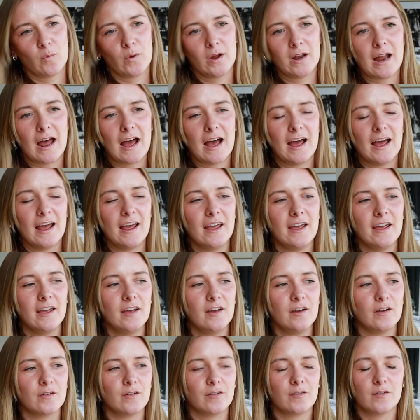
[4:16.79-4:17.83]
When
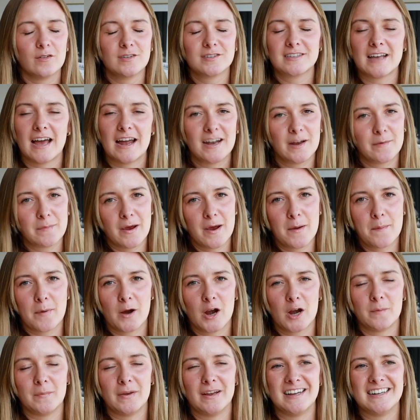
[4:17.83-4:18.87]
I signed at my
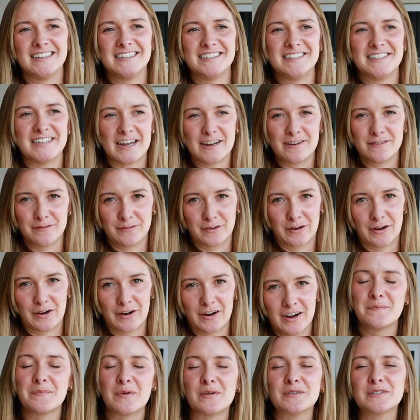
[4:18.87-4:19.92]
apartment in Denver,
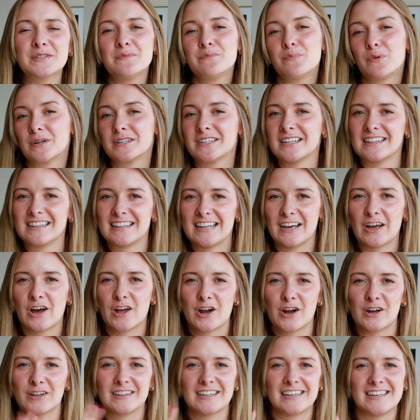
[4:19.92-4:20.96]
the most important thing on
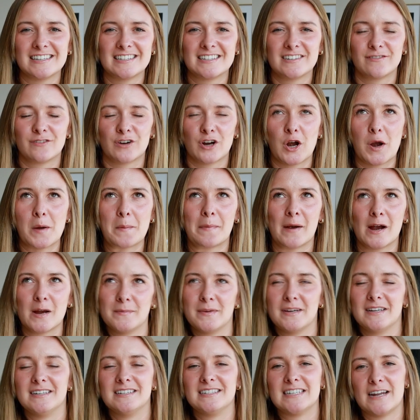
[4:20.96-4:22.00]
our list for our
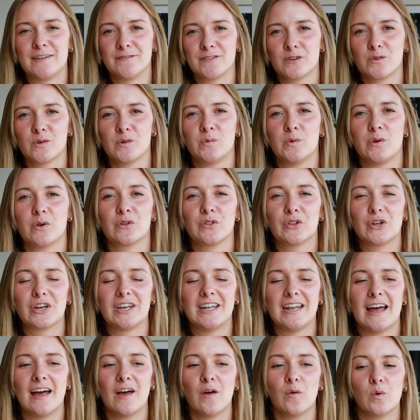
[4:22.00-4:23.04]
apartment in Denver when we were
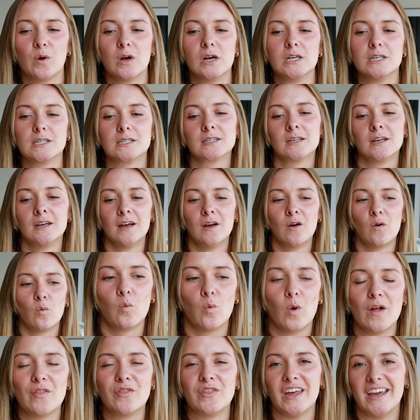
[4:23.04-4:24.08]
looking at was
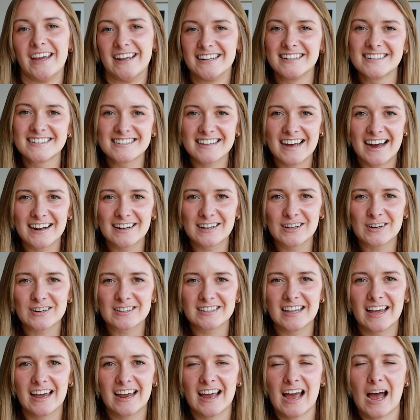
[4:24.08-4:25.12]
what the inside looked
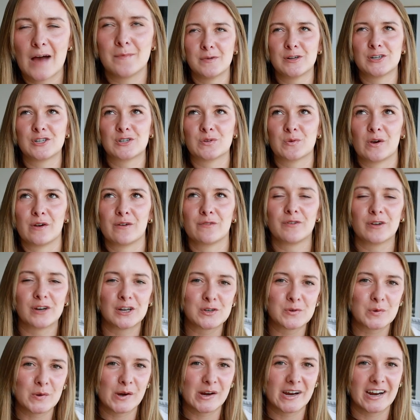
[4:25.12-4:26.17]
like, how much square
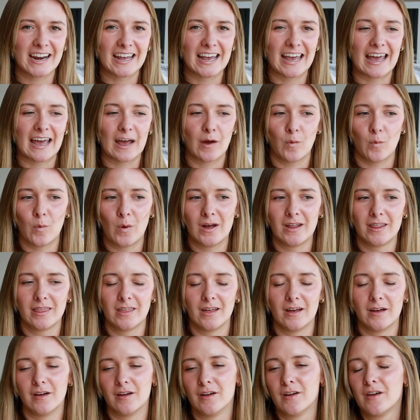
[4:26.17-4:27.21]
footage we were gonna get, what
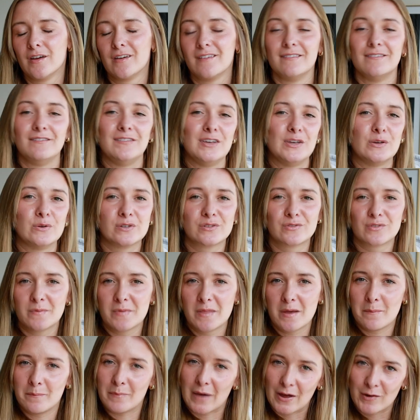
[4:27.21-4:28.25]
the views from
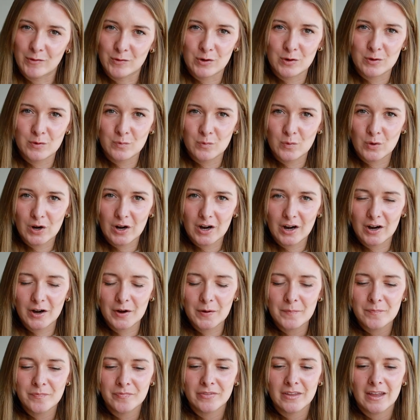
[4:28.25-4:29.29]
the bedroom
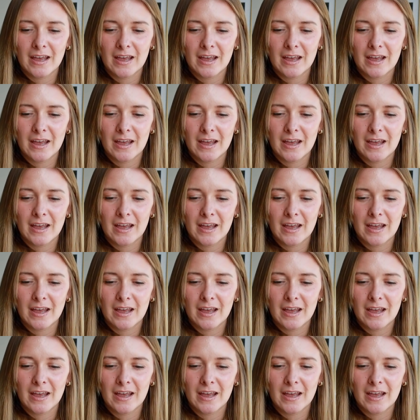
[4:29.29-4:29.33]
were.